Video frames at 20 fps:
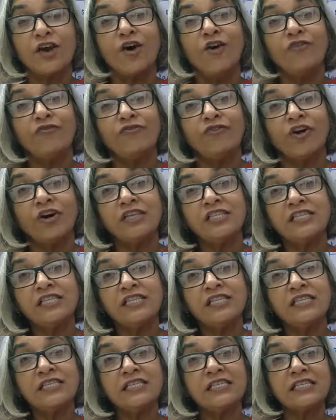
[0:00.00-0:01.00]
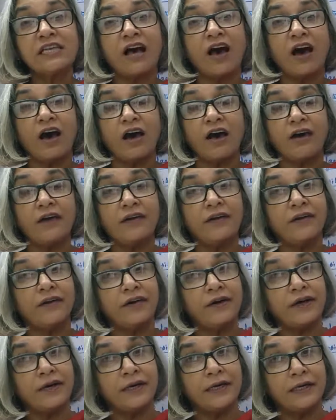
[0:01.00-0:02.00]
Fossils
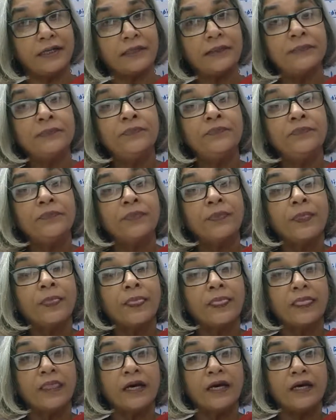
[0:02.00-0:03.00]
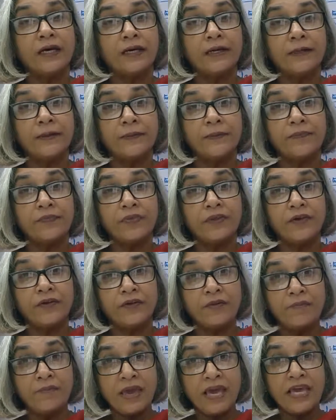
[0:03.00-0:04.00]
are the
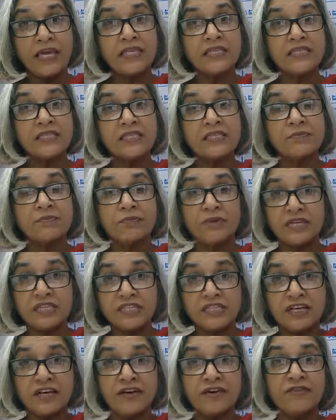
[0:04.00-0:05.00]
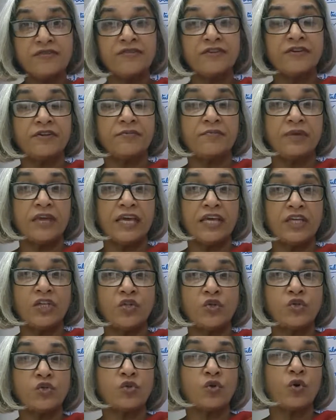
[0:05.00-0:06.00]
preserved
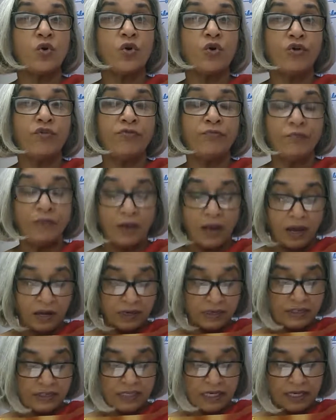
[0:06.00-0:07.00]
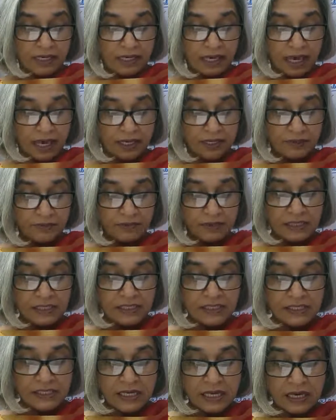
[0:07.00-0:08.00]
remains of plants and
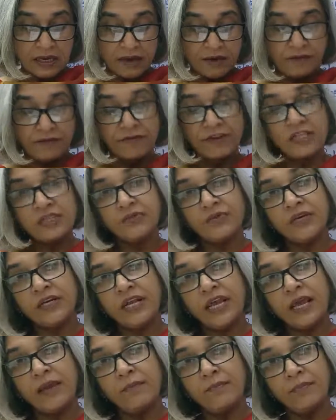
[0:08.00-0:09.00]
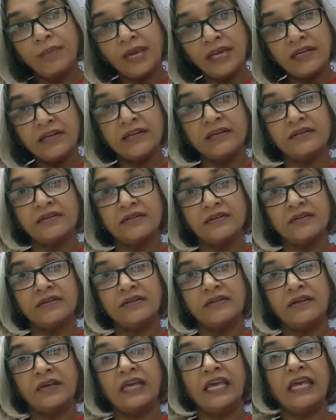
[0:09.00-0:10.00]
animals which were embedded
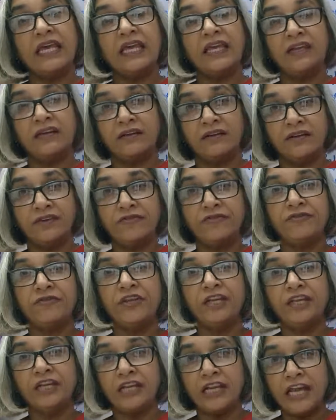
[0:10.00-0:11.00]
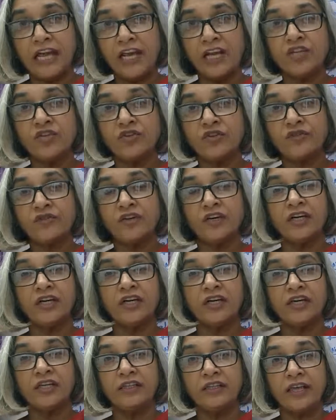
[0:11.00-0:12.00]
in layers of the
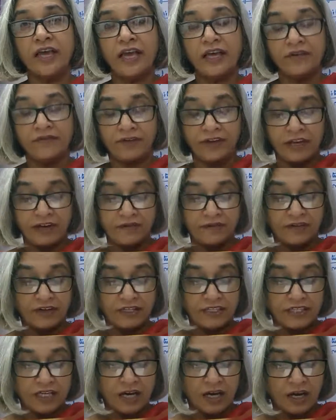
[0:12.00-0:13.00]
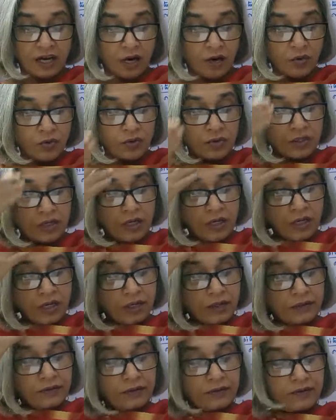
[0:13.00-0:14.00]
earth, and when dug out,
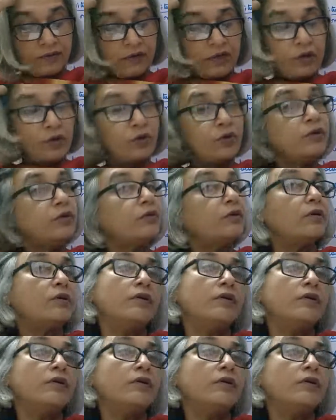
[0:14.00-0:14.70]
we could